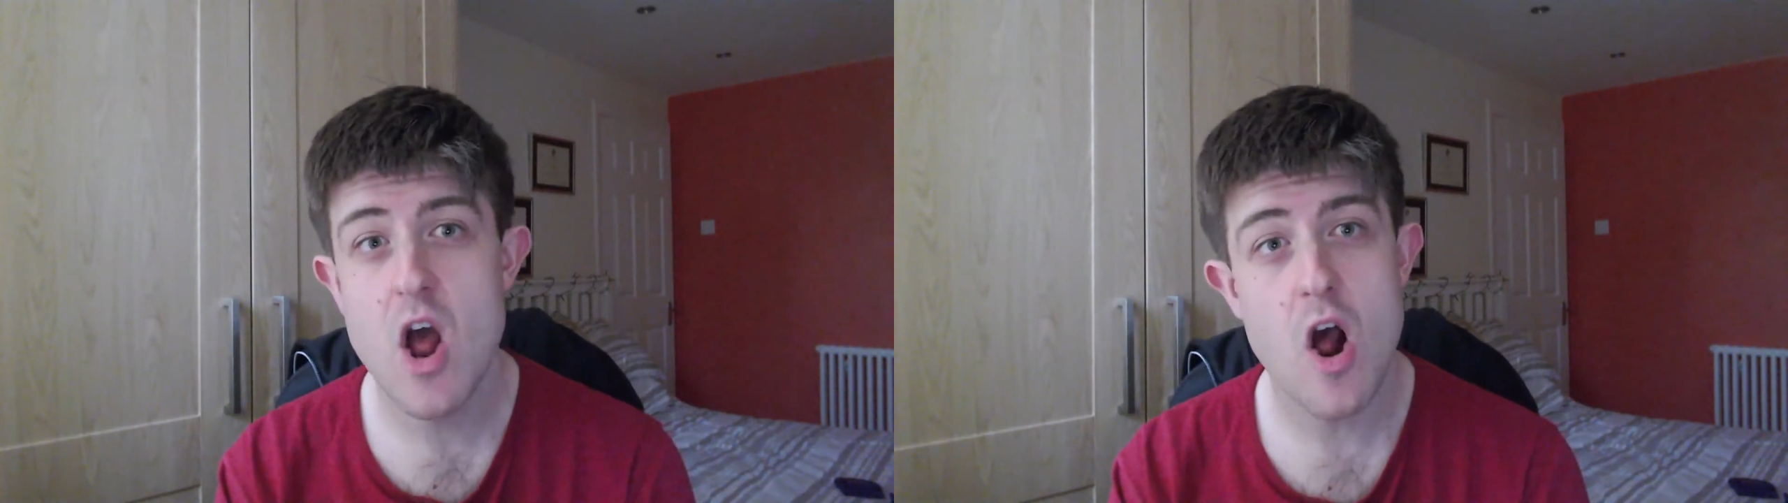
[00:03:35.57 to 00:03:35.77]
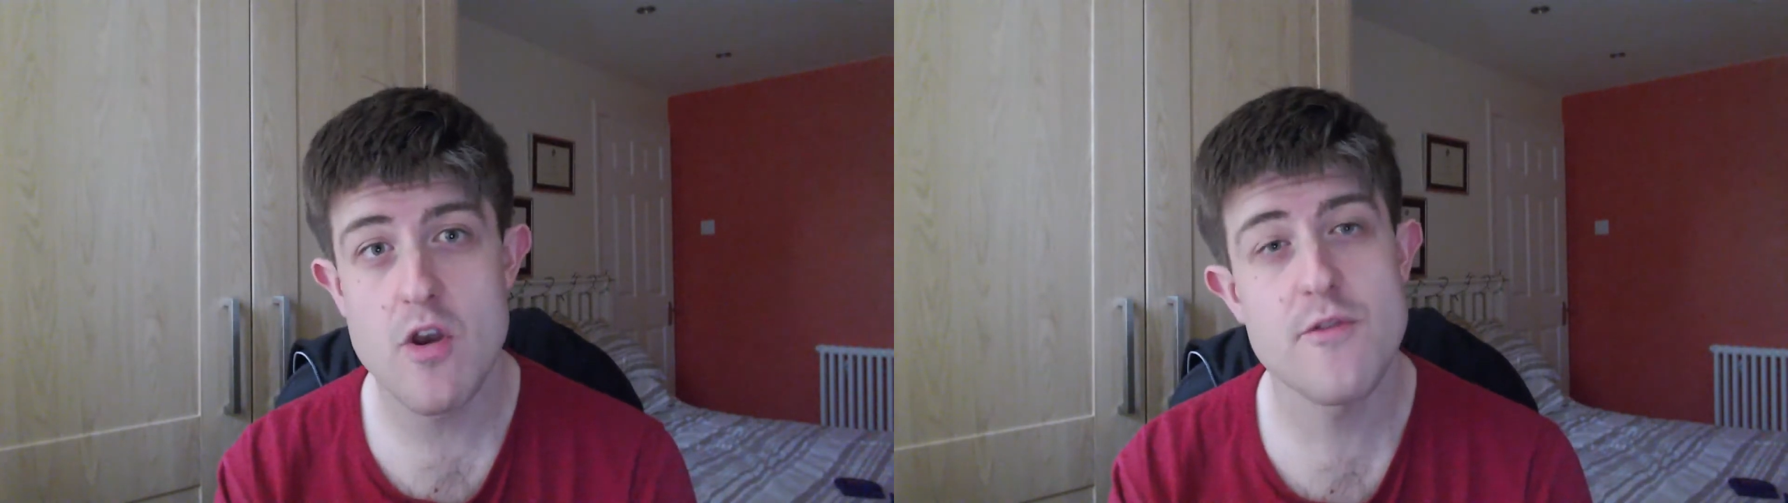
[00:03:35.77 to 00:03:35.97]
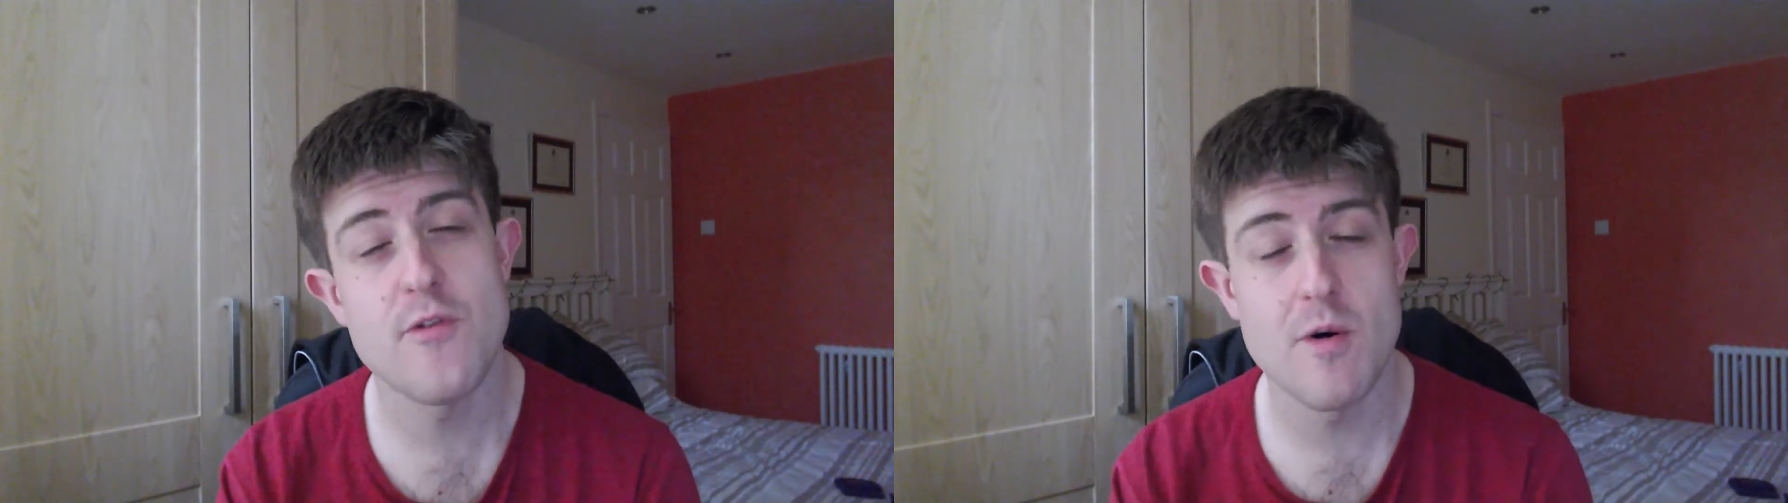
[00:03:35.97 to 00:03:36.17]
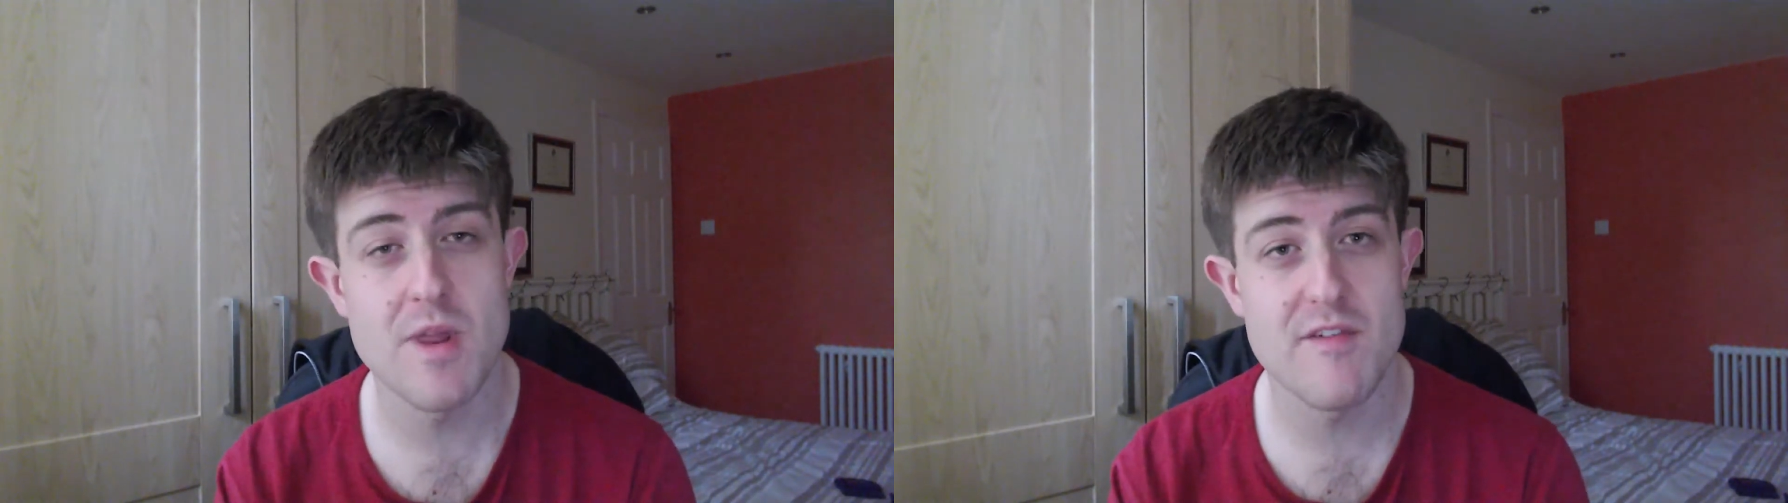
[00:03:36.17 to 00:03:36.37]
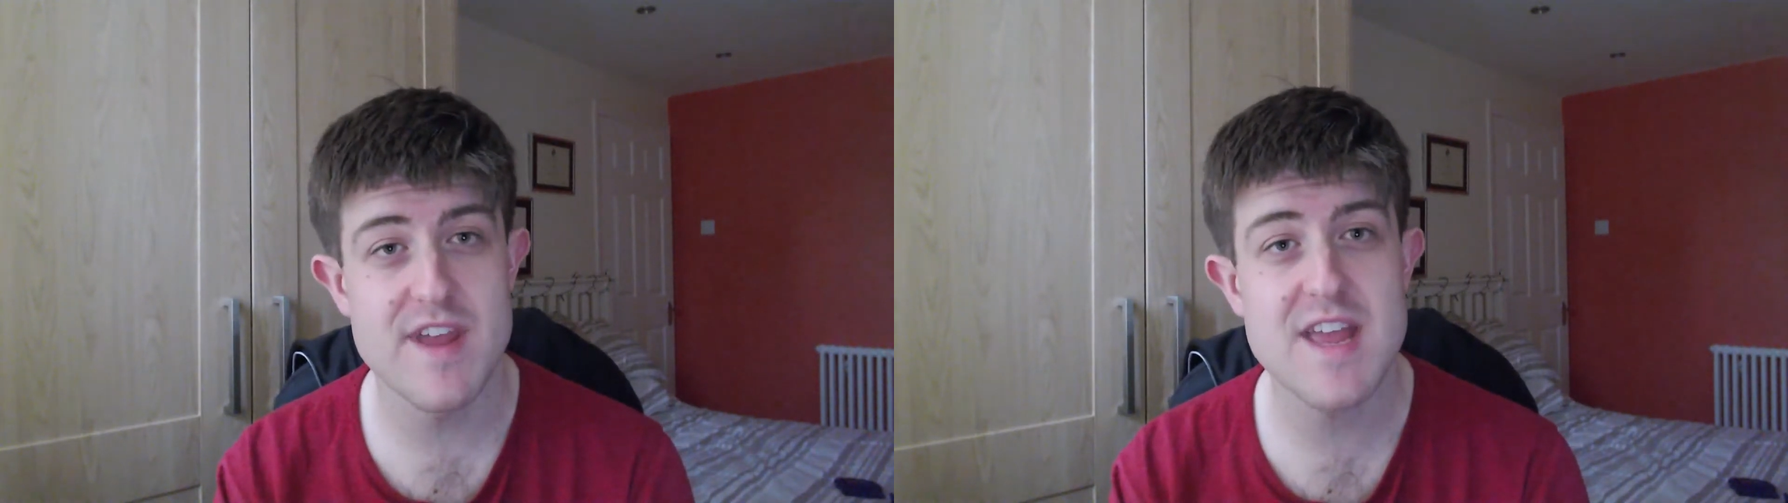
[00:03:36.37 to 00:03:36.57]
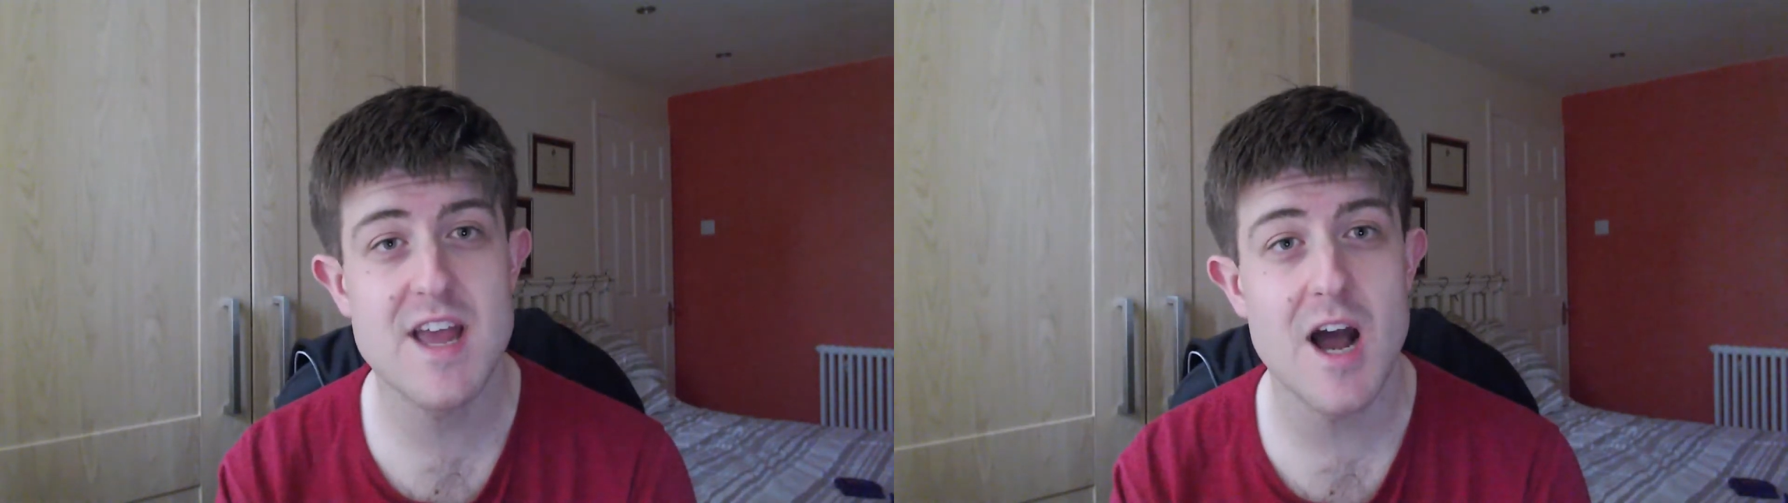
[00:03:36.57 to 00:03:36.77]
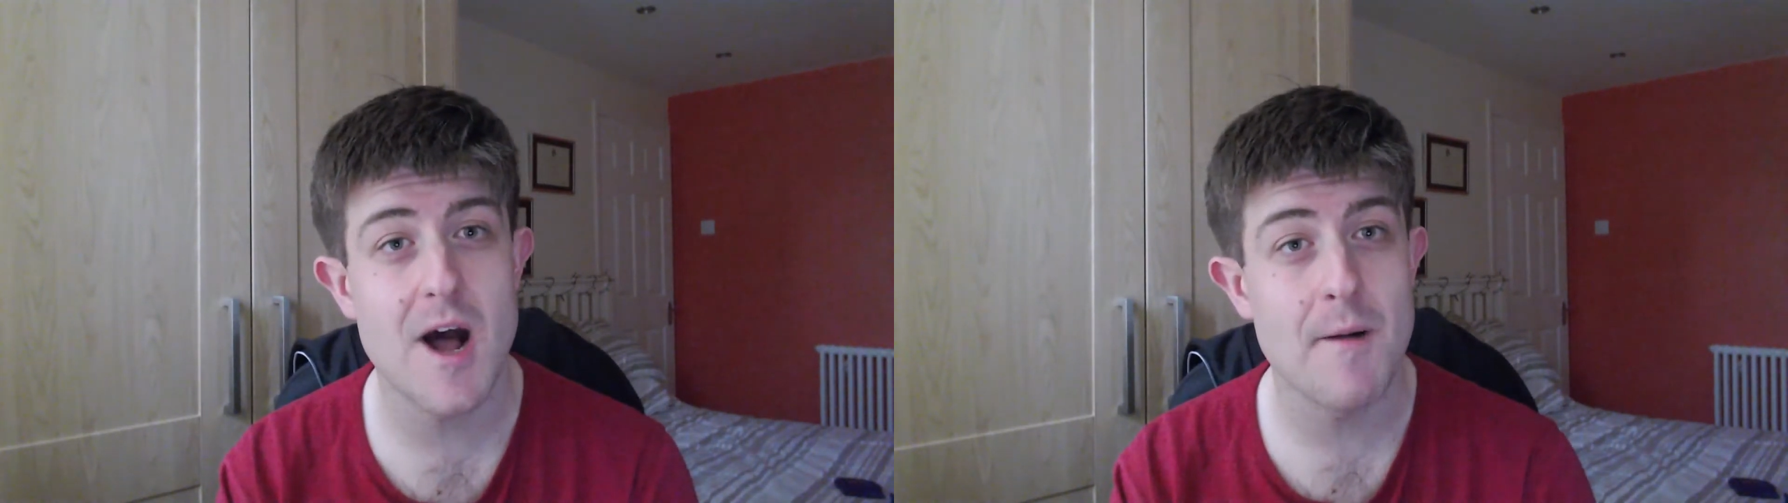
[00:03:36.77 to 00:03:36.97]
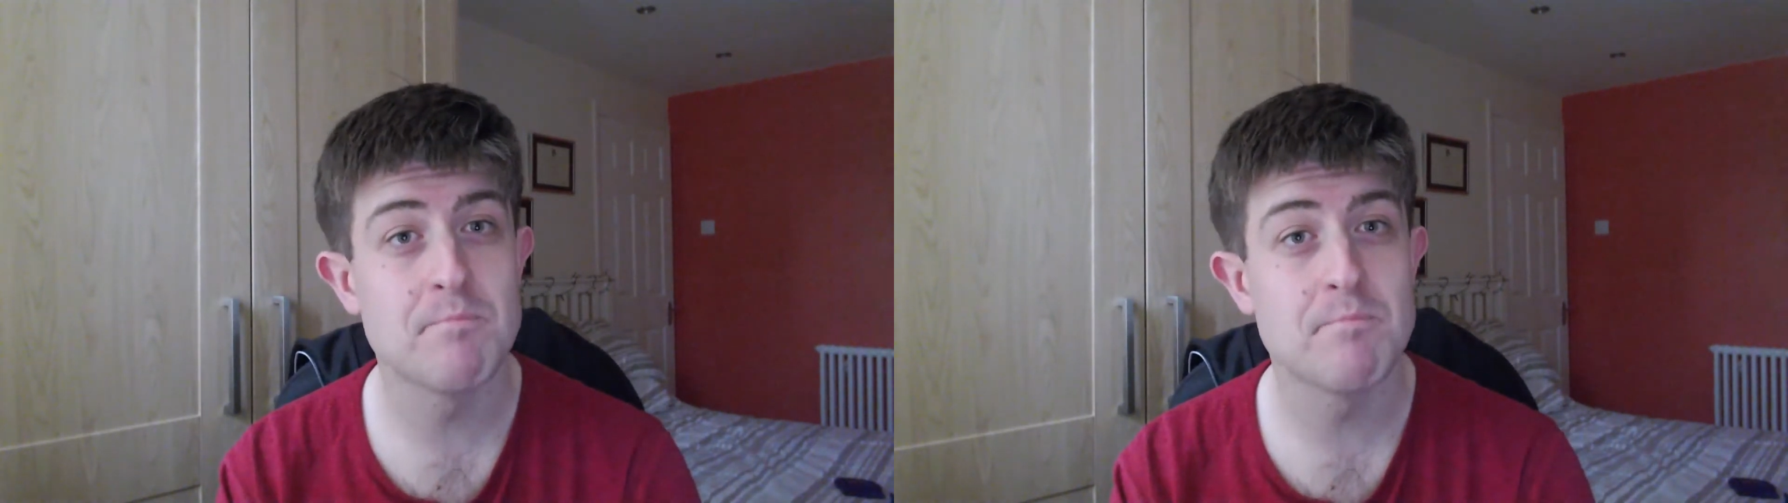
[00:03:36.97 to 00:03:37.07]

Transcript: on the Formula E car,